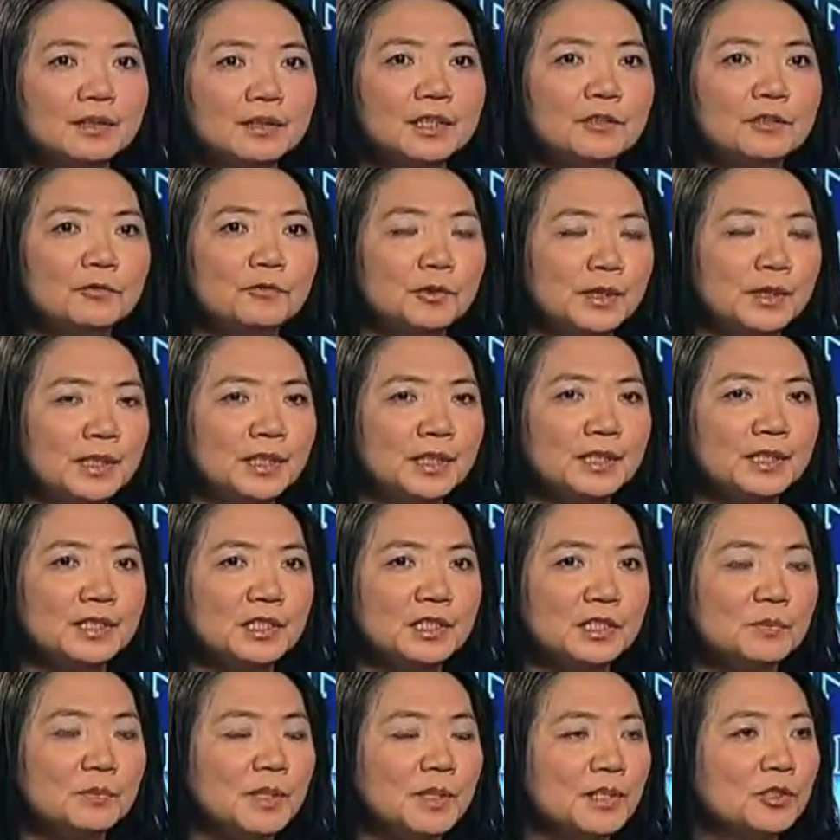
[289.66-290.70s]
thing for kids,
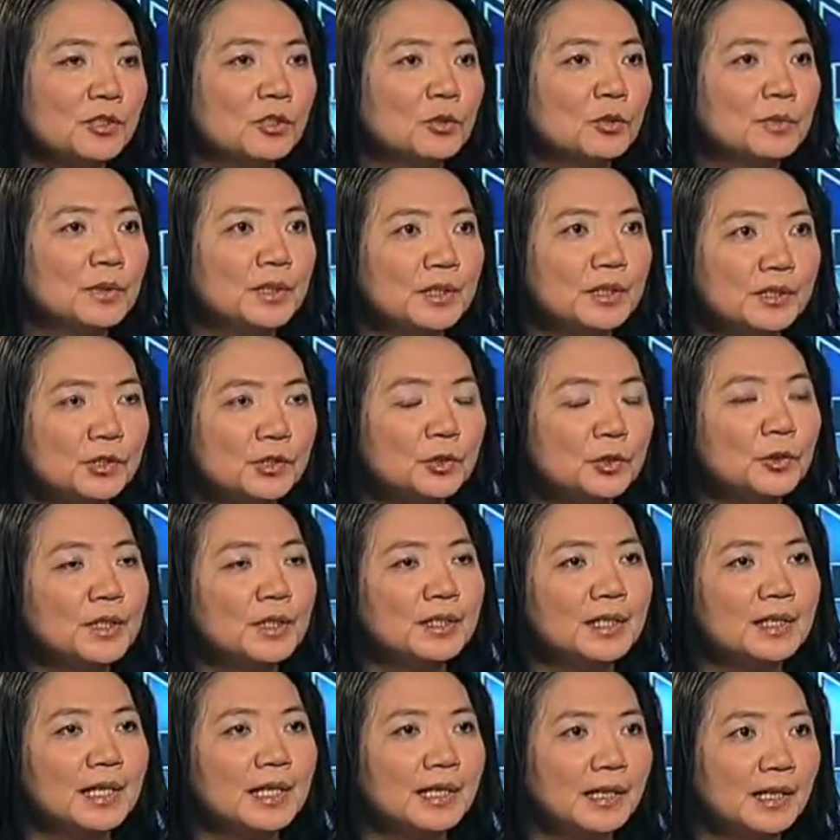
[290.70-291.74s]
especially because
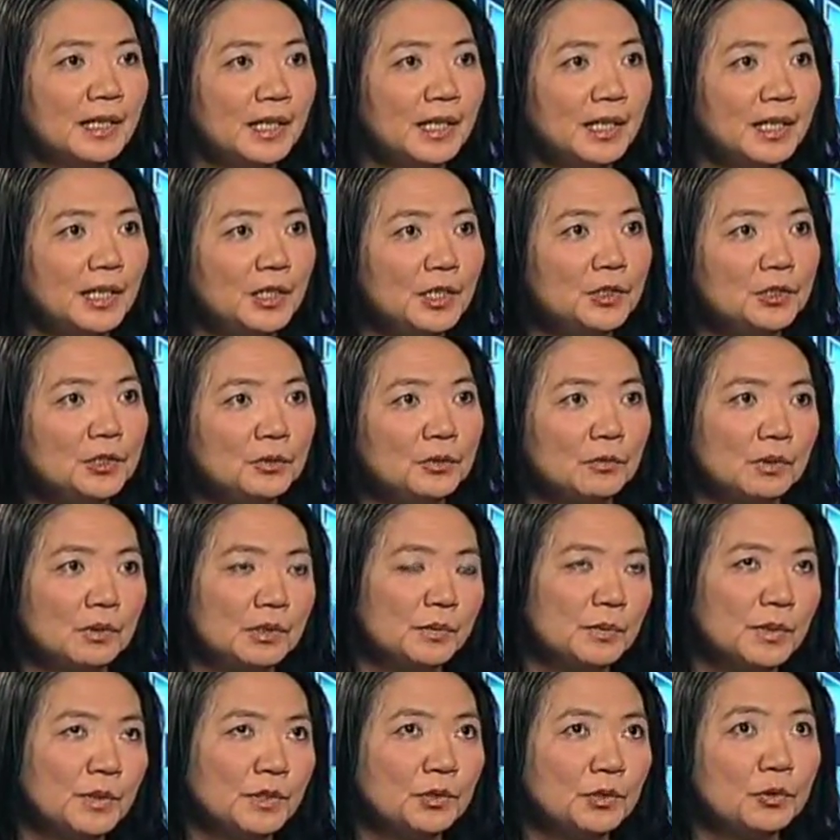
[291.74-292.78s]
during that age,
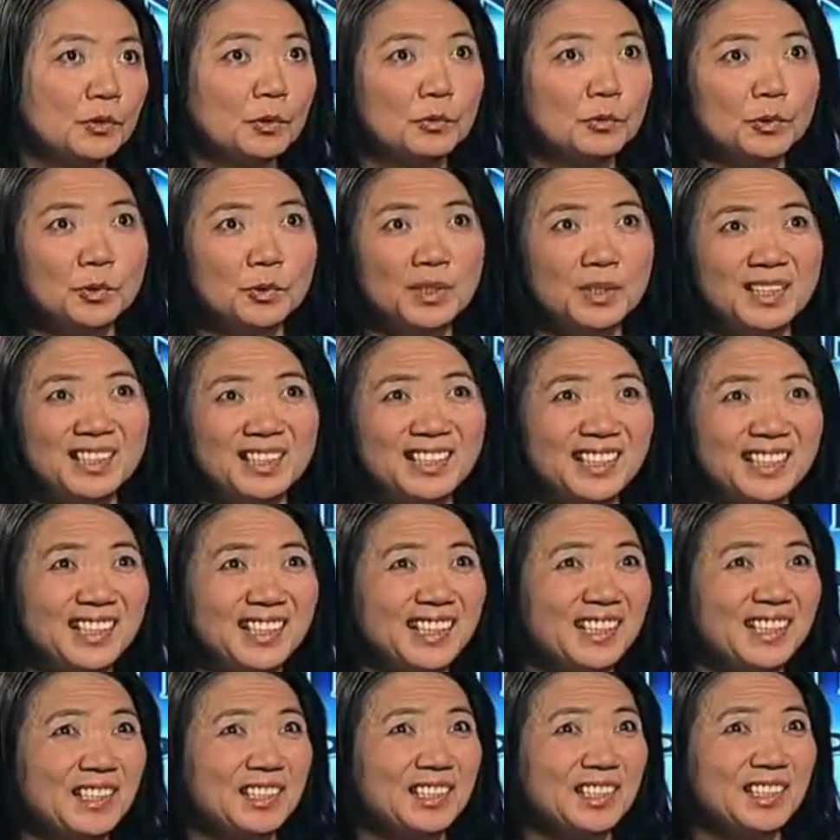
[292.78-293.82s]
especially between
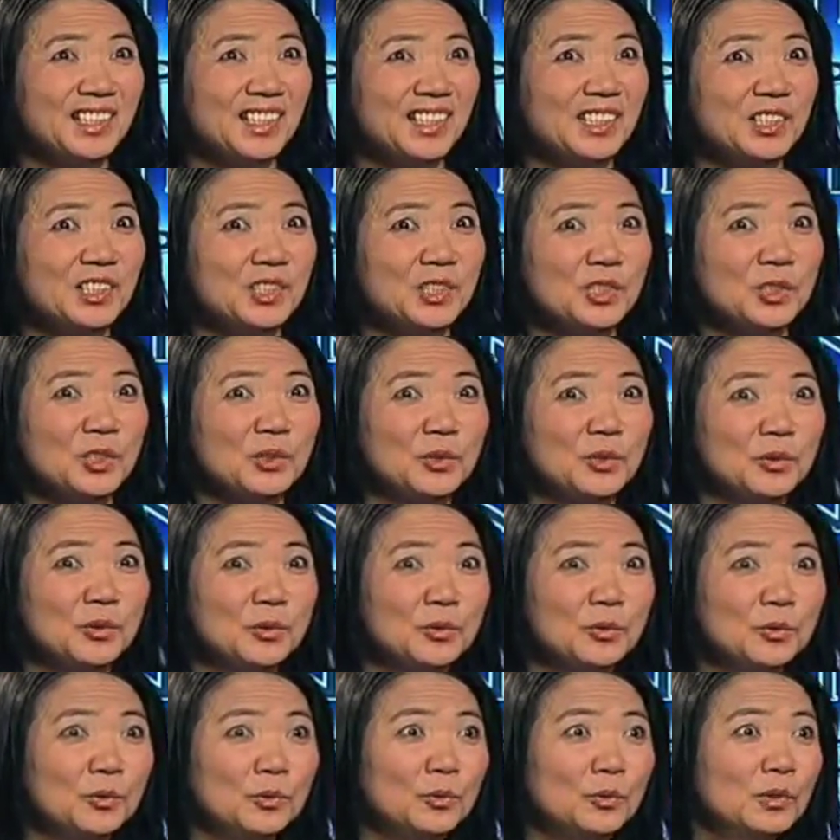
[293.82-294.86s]
say 6 to
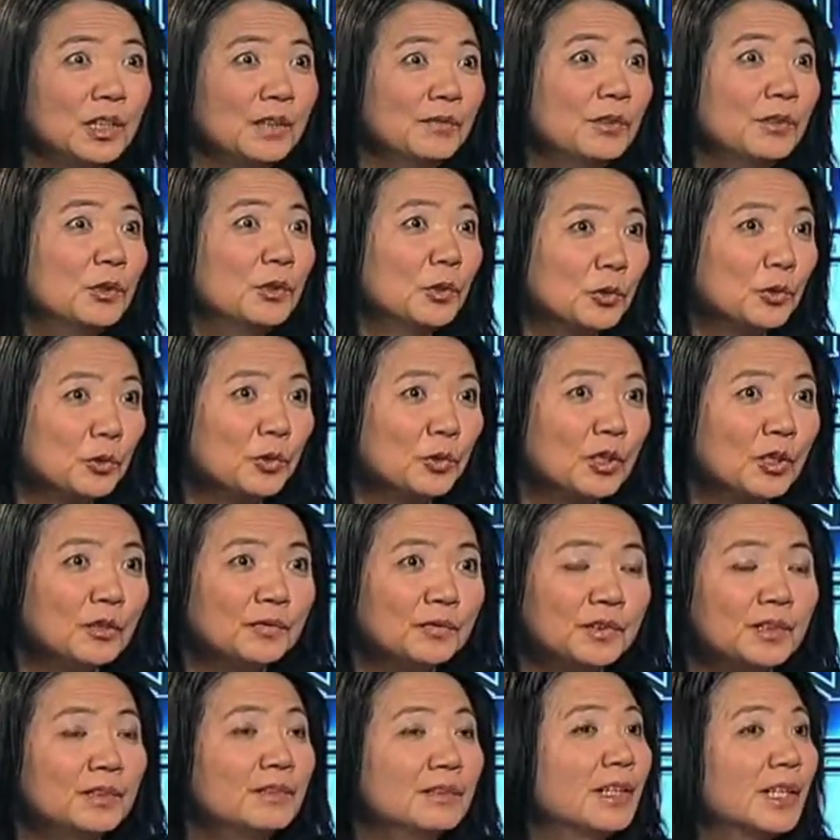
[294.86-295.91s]
11 or
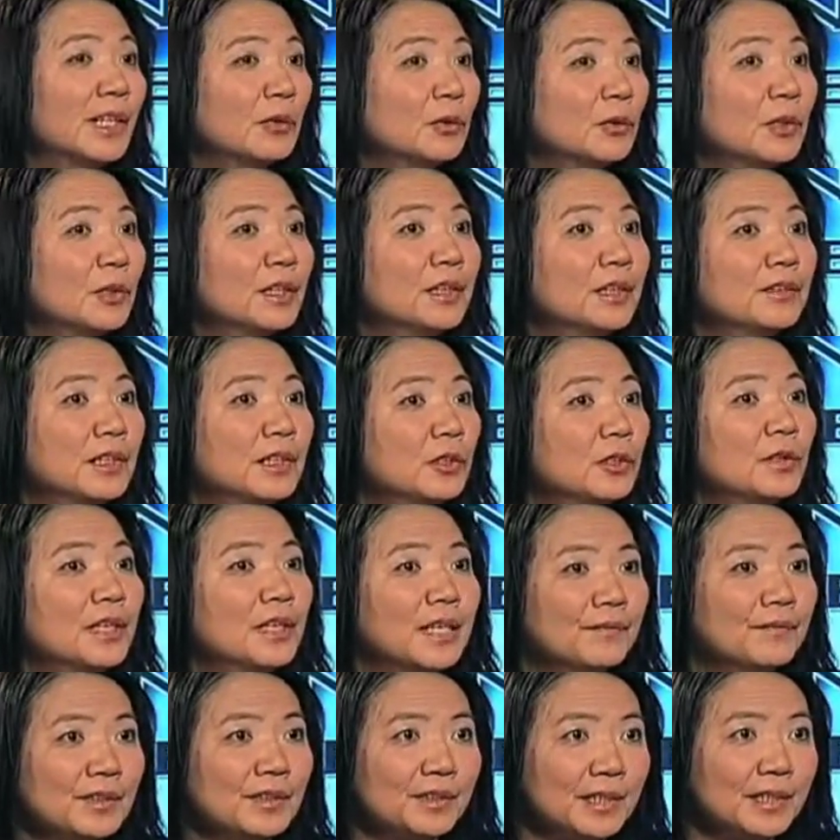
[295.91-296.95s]
12, they don't
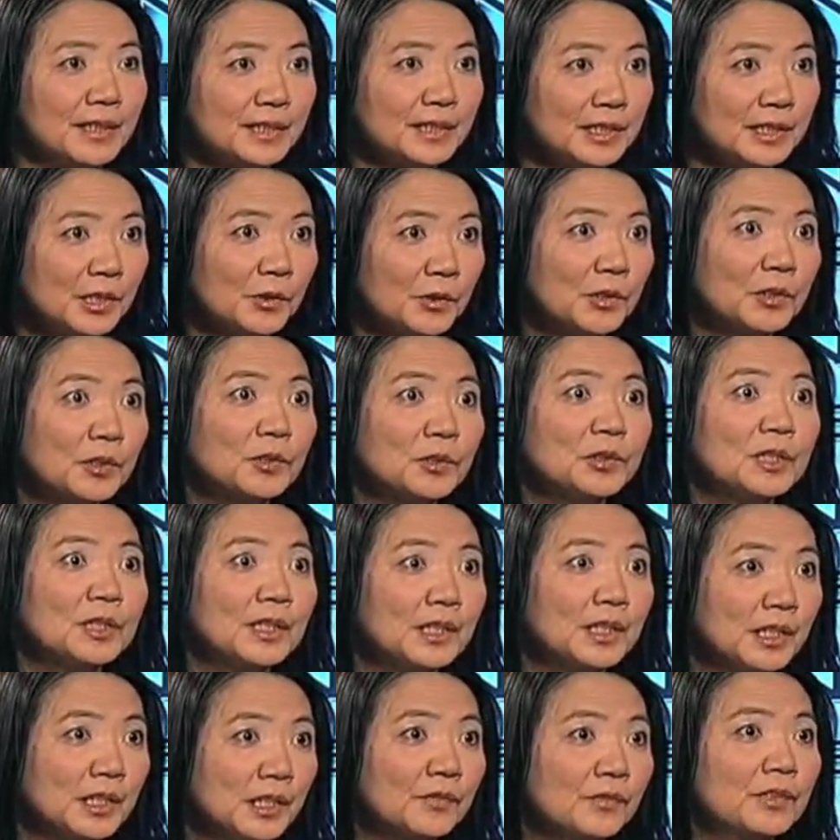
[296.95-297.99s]
have that dexterity to
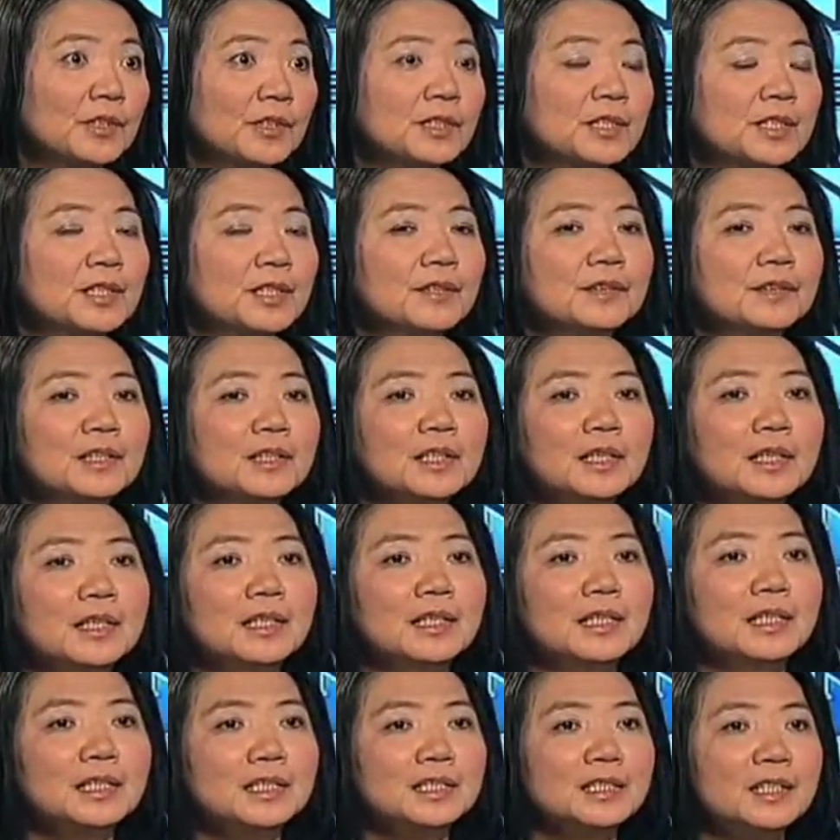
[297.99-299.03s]
take care of their teeth.
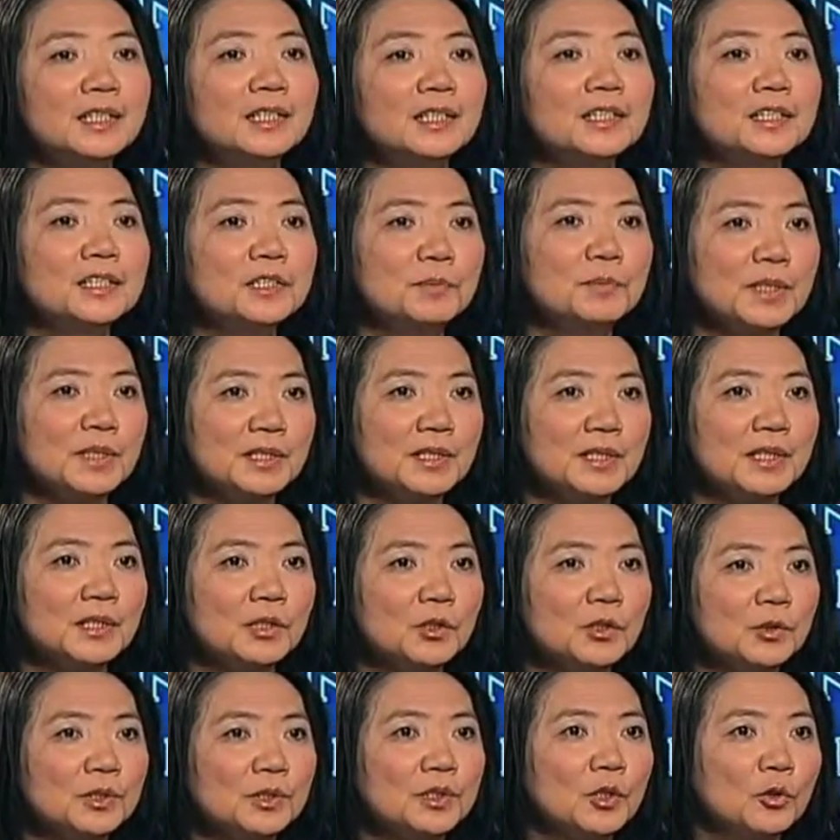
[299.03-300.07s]
Sealant is basically
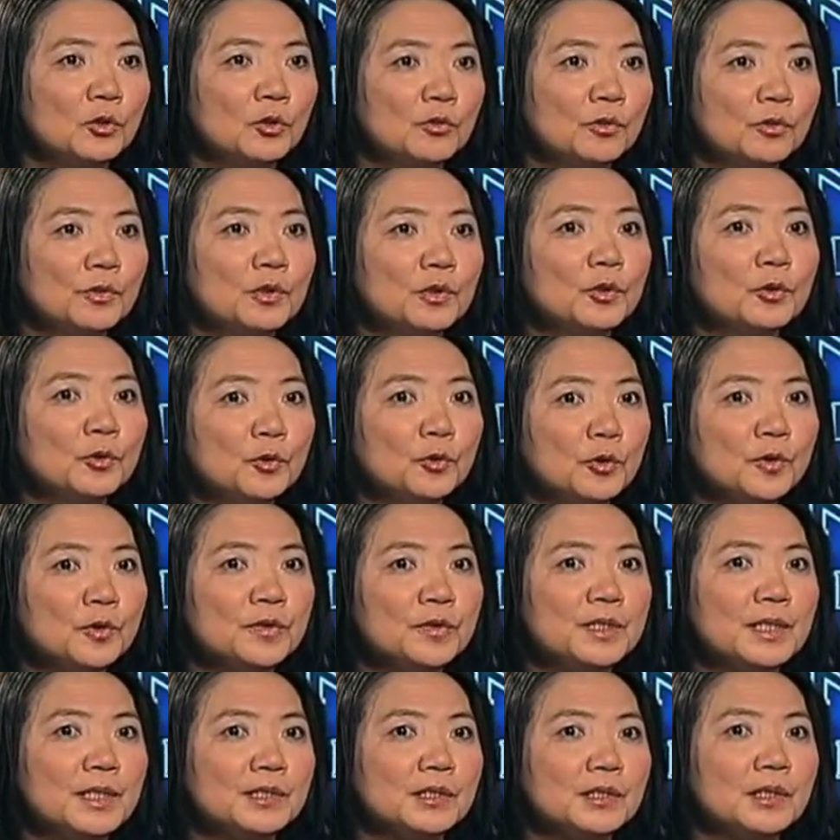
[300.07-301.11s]
going over the
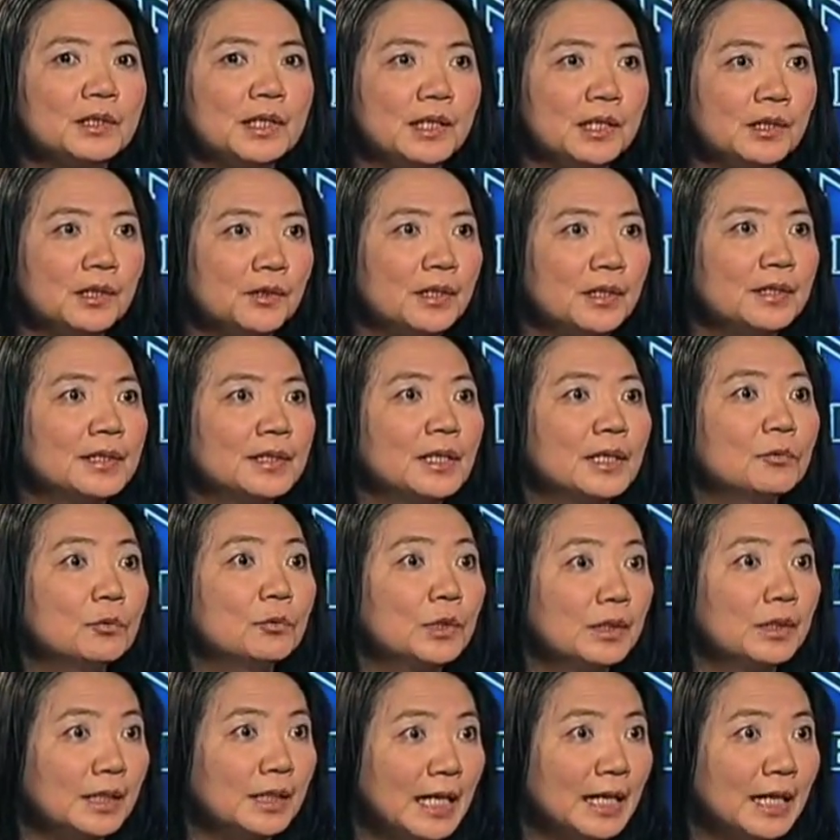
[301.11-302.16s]
grooves. That's the area that
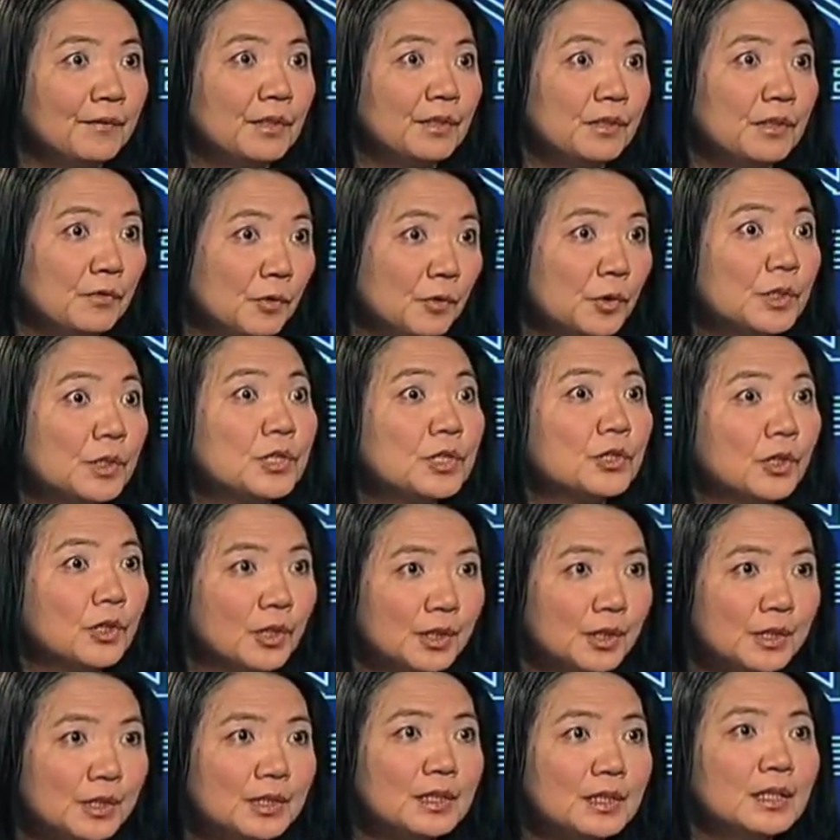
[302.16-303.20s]
where cavity first
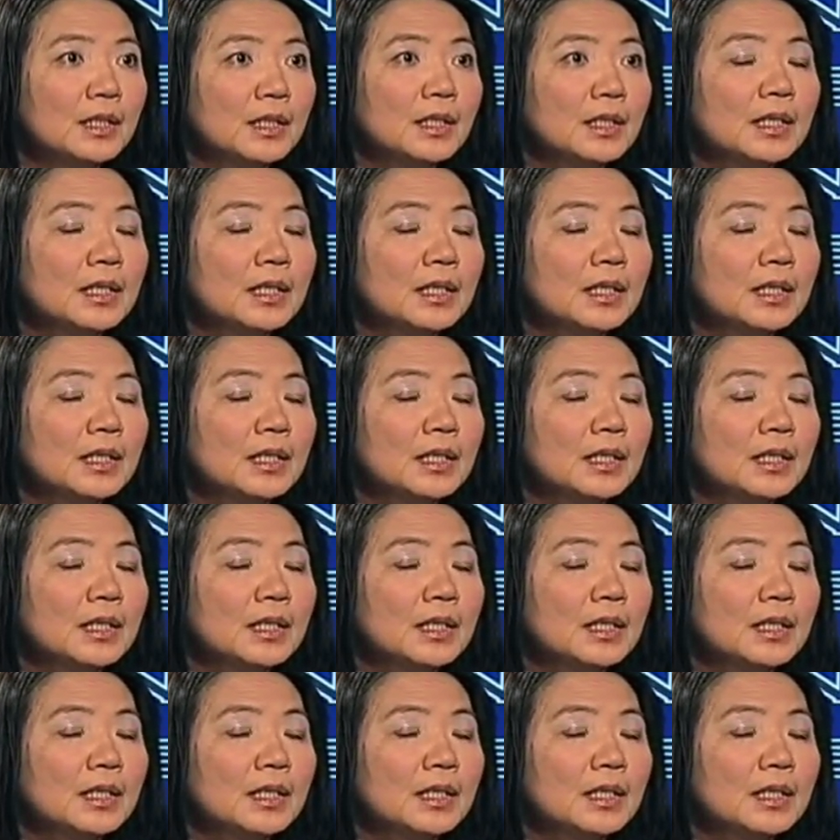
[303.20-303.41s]
starts.